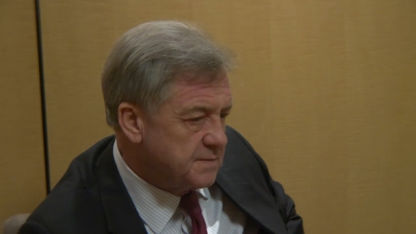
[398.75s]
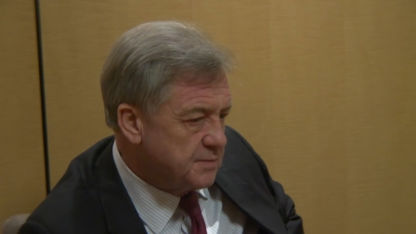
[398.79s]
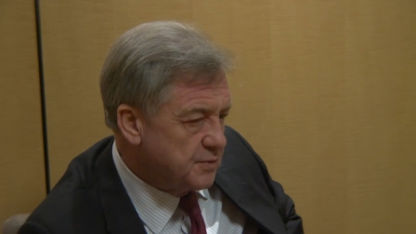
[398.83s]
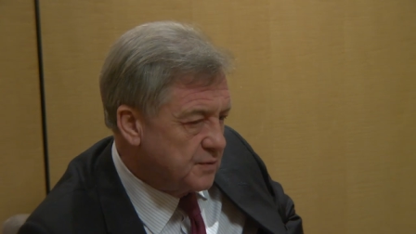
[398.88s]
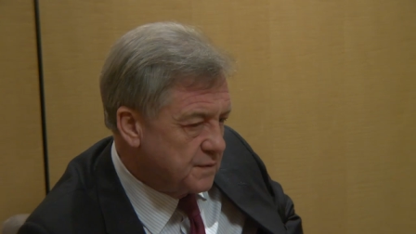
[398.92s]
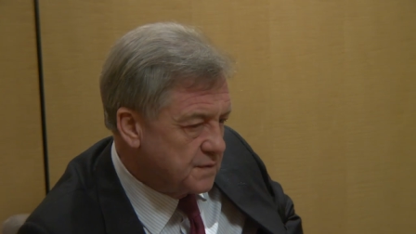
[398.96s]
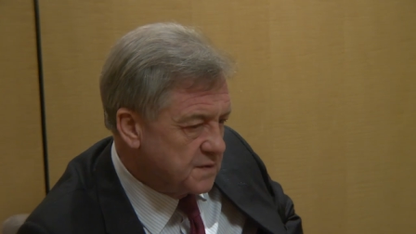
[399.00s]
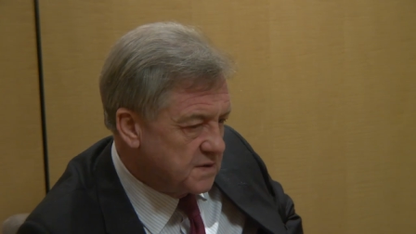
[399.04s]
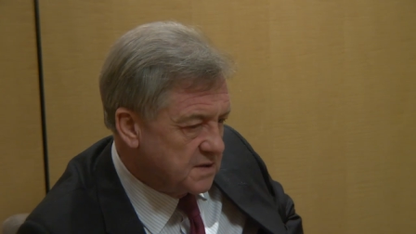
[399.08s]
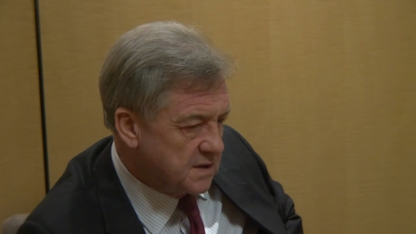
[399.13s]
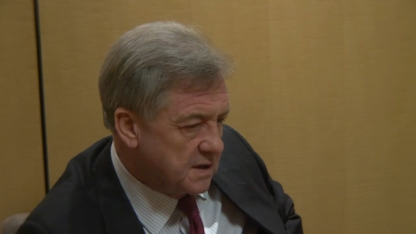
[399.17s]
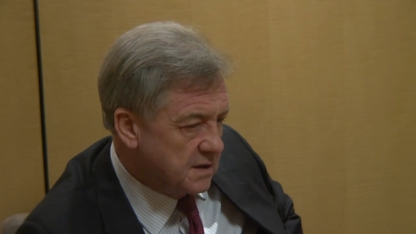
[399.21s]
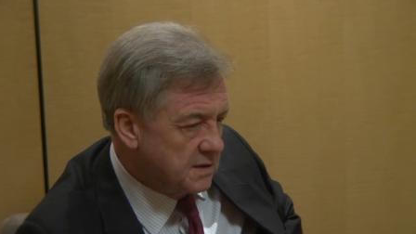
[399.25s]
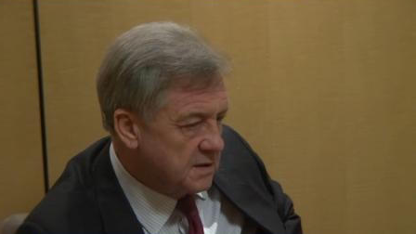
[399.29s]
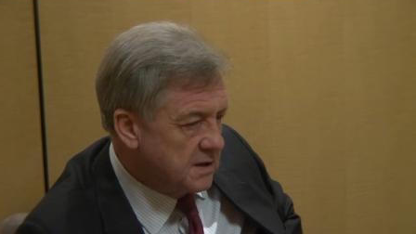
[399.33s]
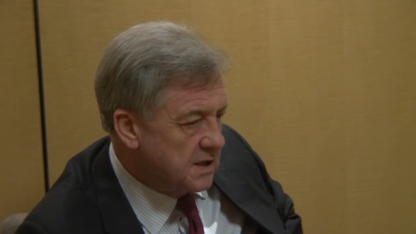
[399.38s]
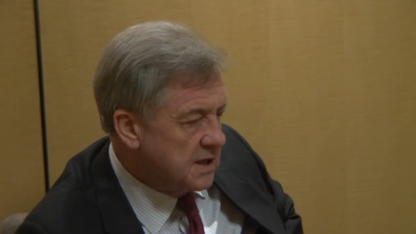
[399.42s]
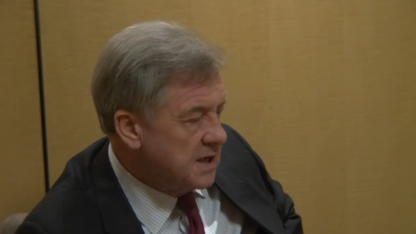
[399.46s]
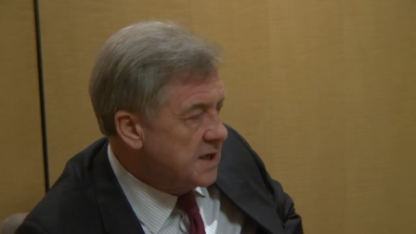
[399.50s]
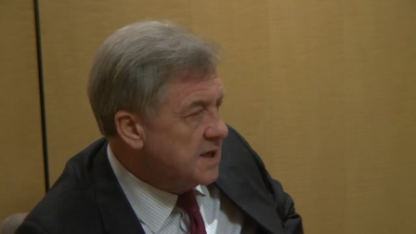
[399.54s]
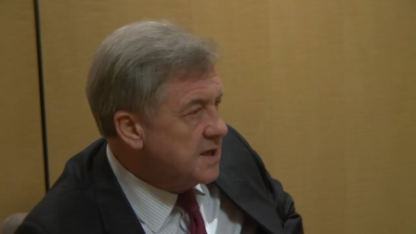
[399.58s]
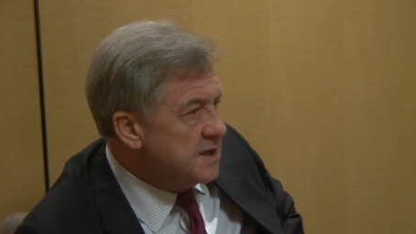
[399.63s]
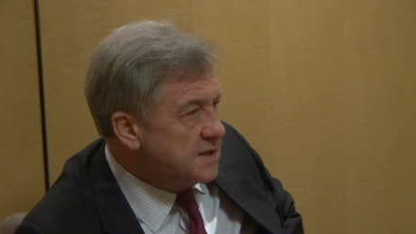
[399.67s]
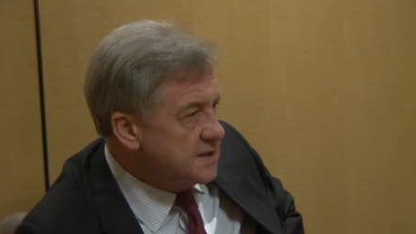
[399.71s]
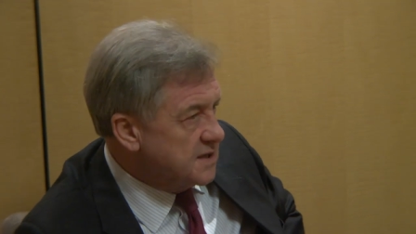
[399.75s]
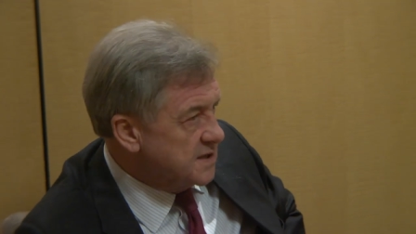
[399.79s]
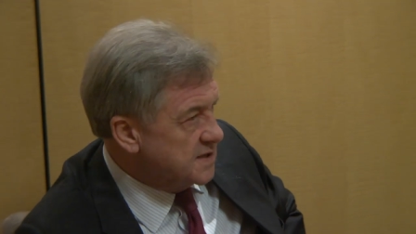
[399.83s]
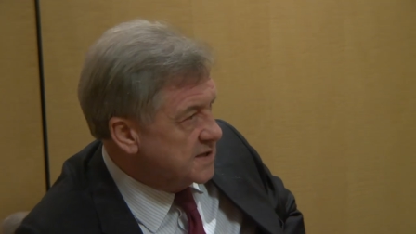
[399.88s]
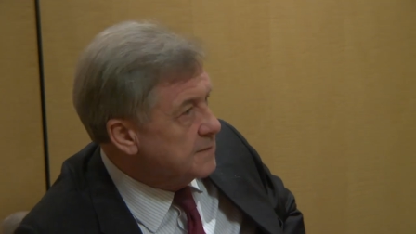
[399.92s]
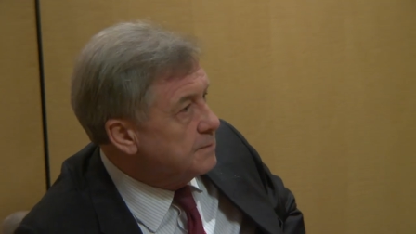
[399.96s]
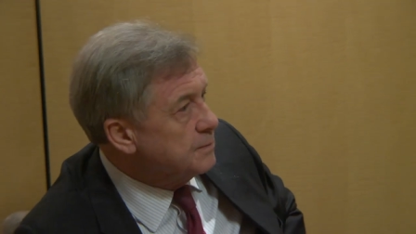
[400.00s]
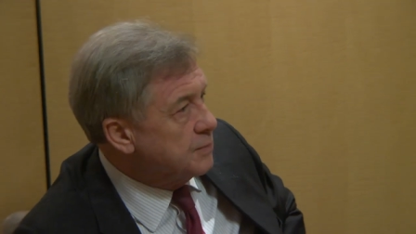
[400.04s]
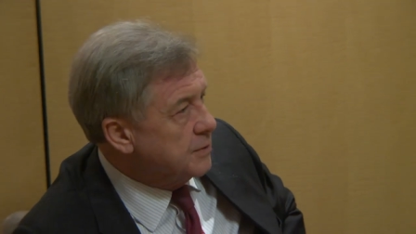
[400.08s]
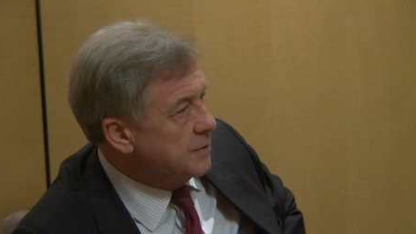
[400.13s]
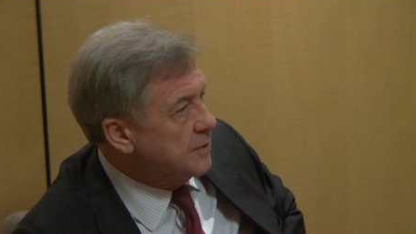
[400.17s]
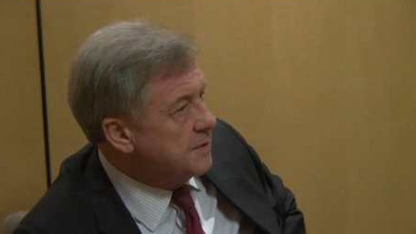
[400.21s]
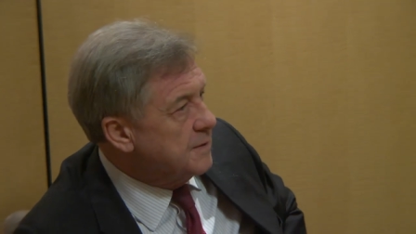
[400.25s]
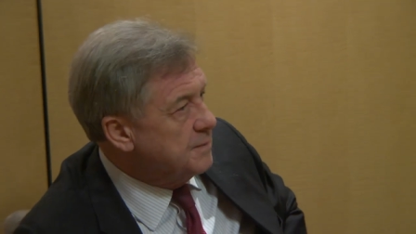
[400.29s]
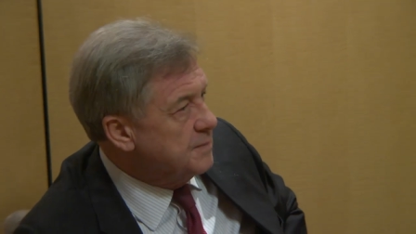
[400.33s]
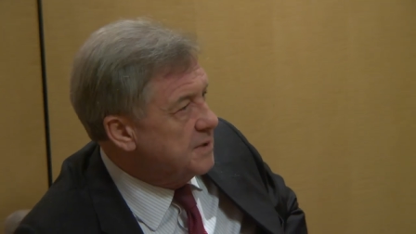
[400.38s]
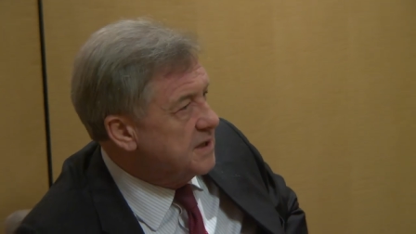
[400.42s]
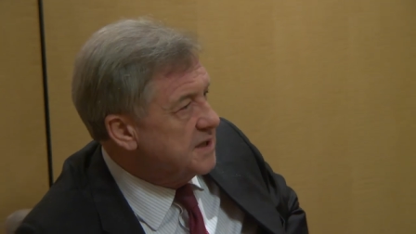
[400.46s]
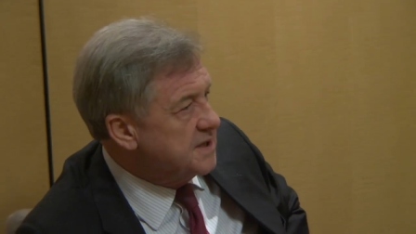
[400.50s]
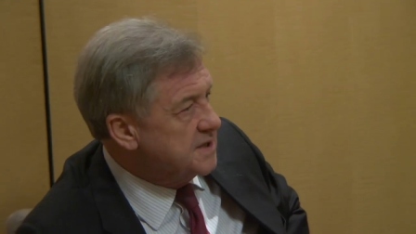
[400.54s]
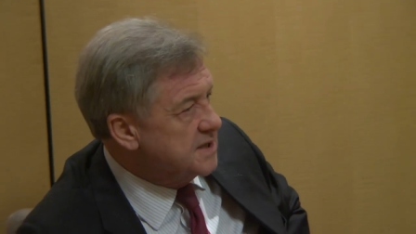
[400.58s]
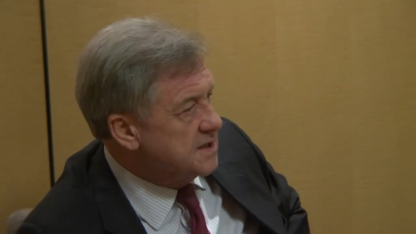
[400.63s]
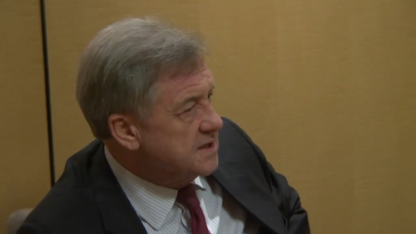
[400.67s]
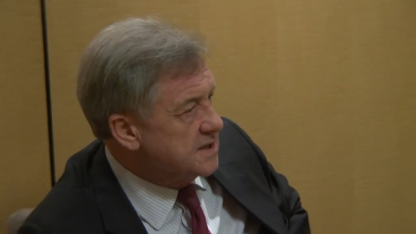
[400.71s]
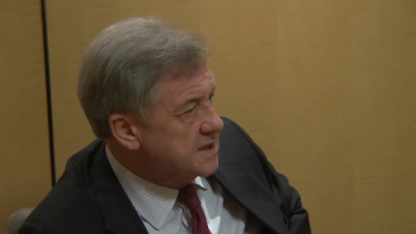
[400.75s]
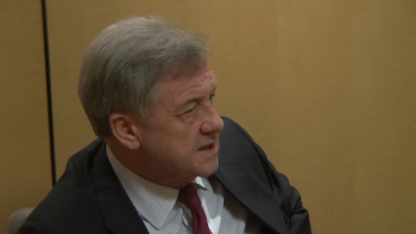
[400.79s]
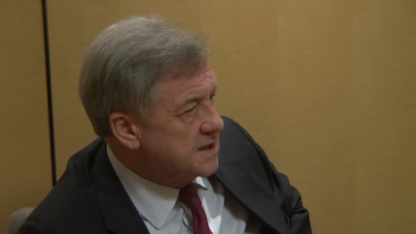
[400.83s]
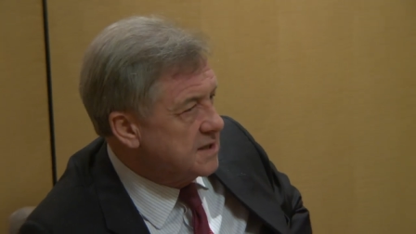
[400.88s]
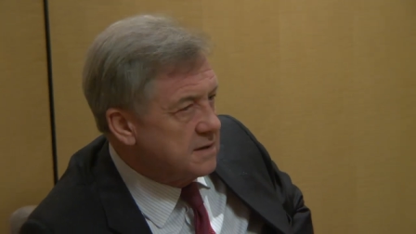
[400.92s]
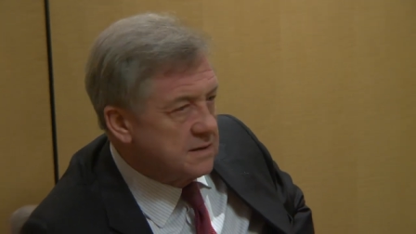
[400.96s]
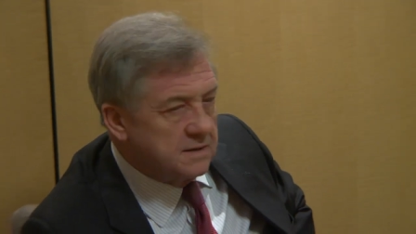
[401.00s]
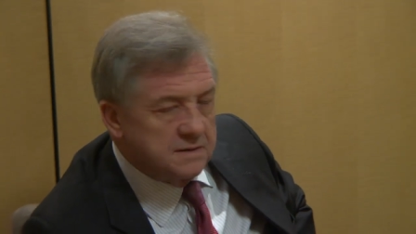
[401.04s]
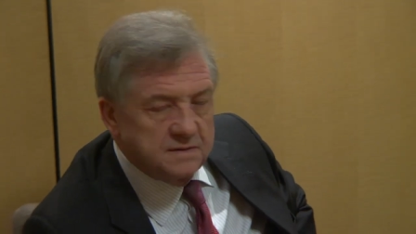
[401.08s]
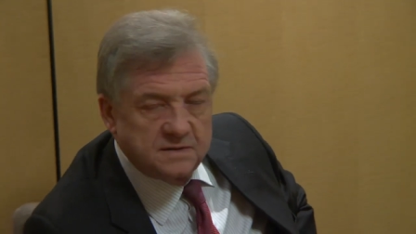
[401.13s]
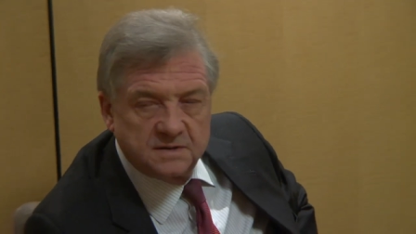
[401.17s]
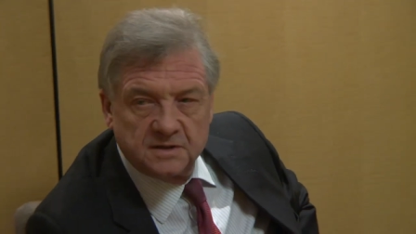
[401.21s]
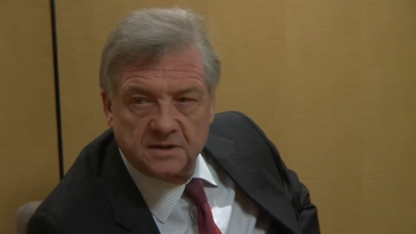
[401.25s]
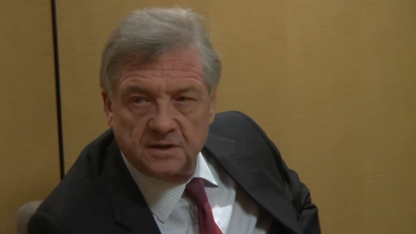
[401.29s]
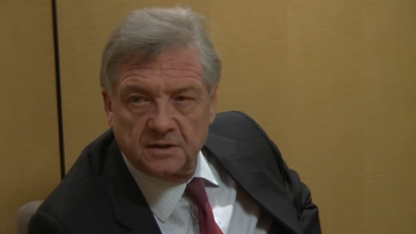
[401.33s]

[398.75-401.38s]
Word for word: but also just employability skills.